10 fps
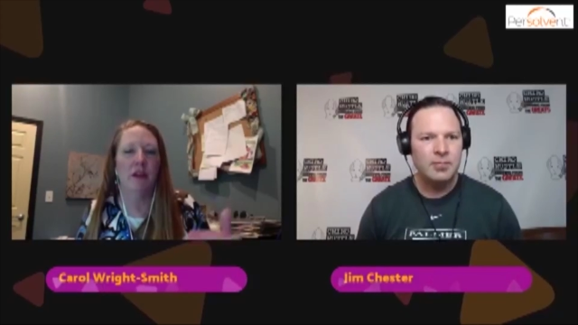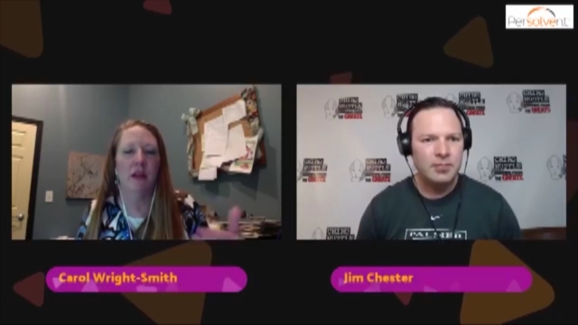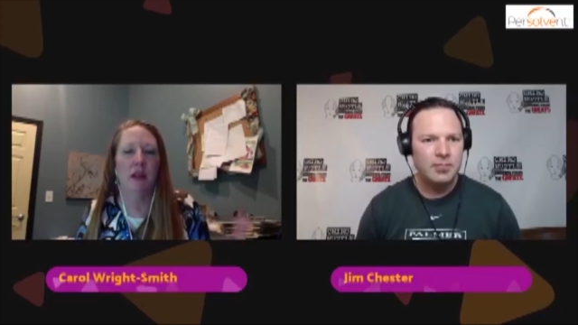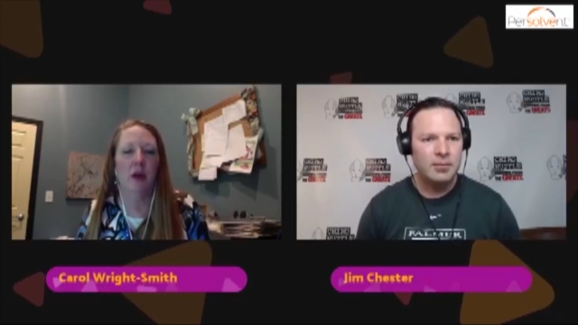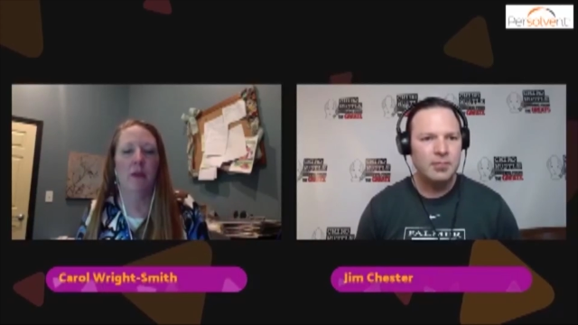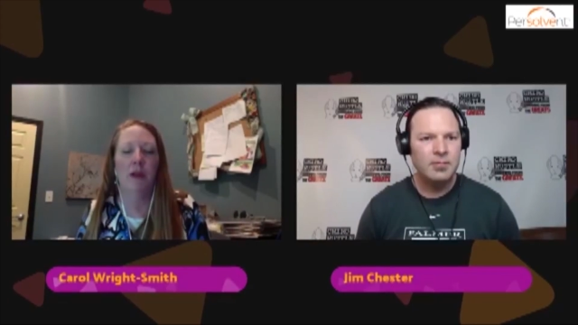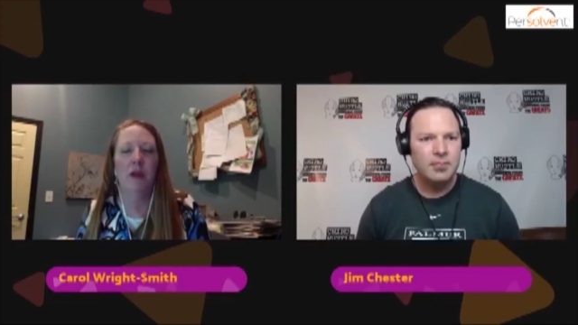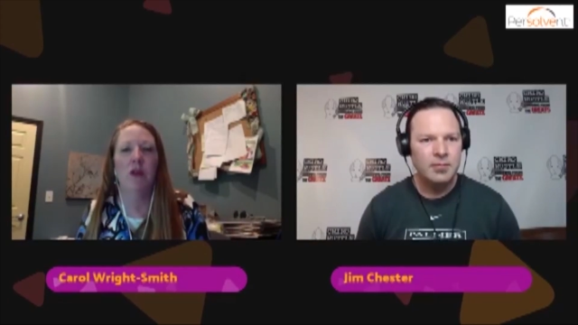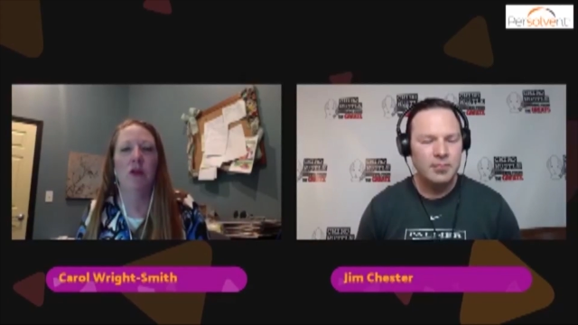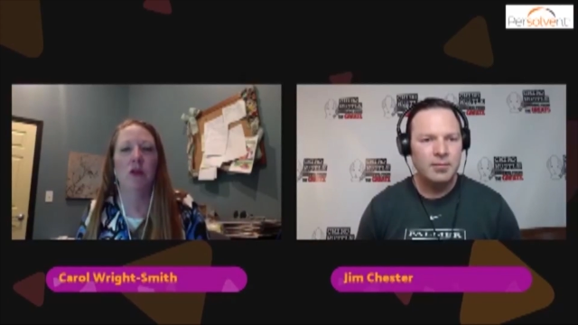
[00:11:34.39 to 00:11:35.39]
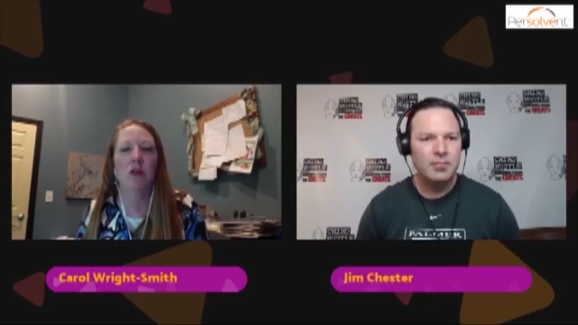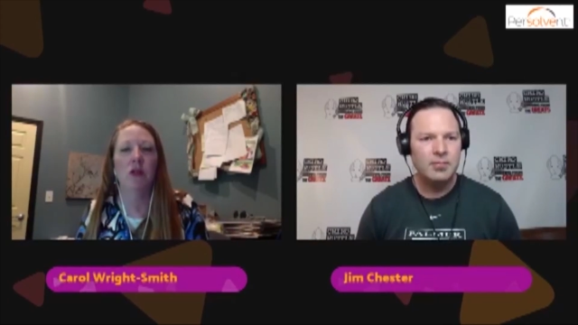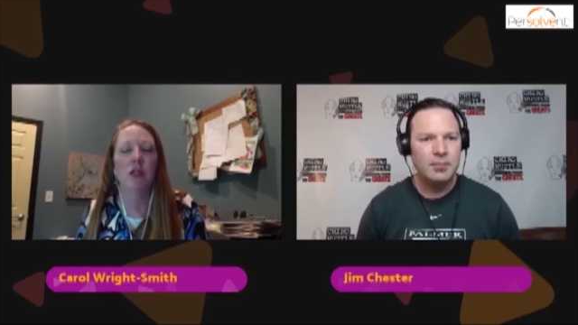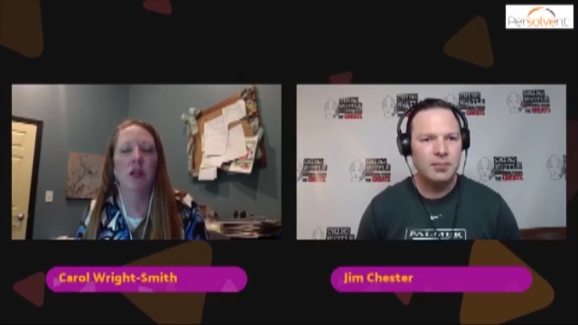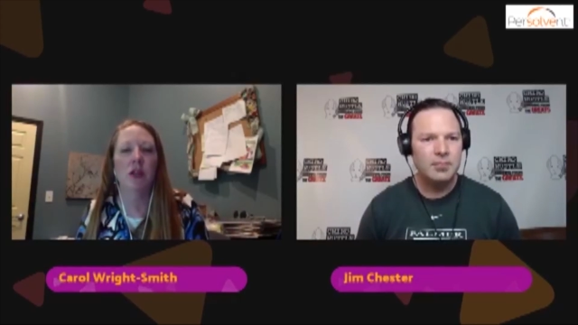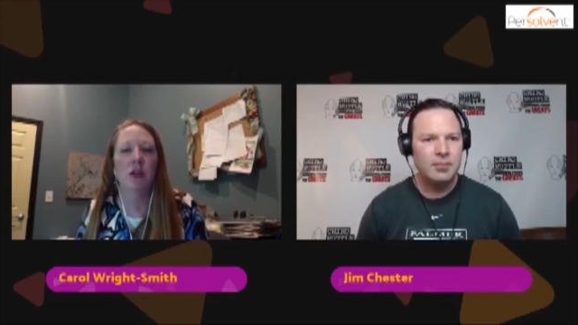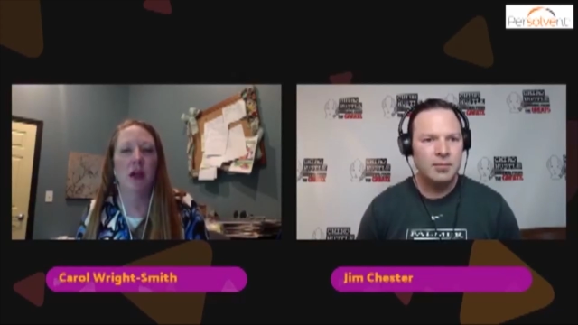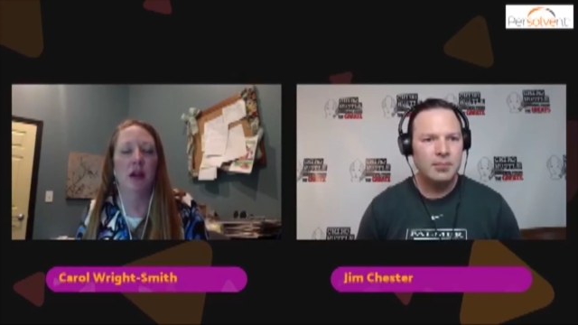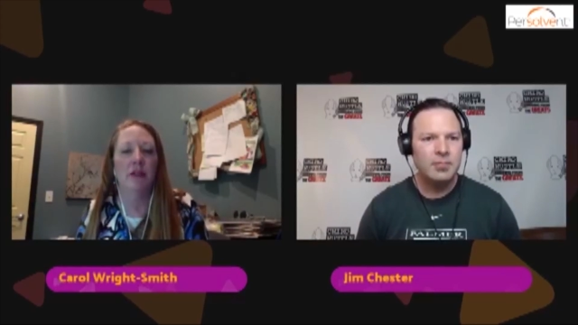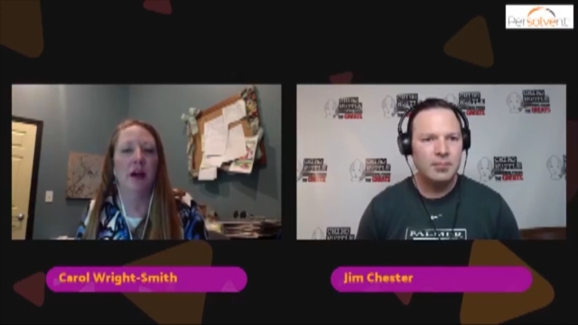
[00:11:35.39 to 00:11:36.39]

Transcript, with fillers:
Speaker 1: to help a younger uh,